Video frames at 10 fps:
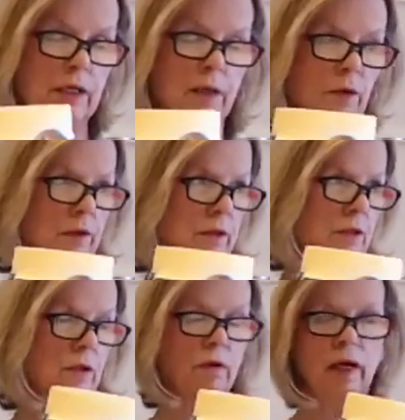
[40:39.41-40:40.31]
Amaranth is
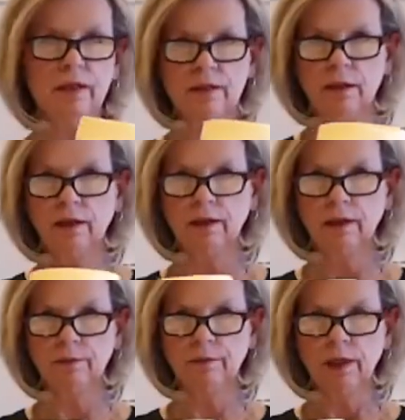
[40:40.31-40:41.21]
a great
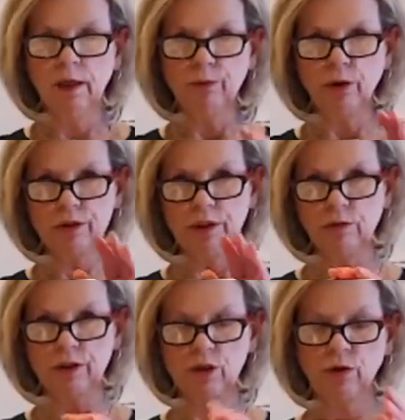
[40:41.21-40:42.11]

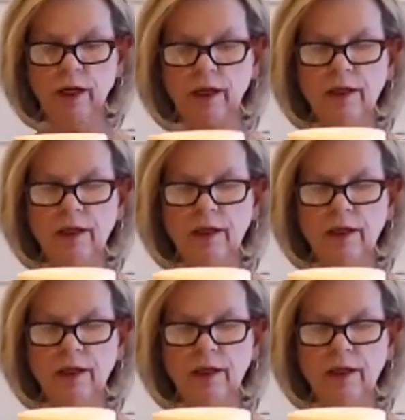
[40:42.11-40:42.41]
protein-rich grain,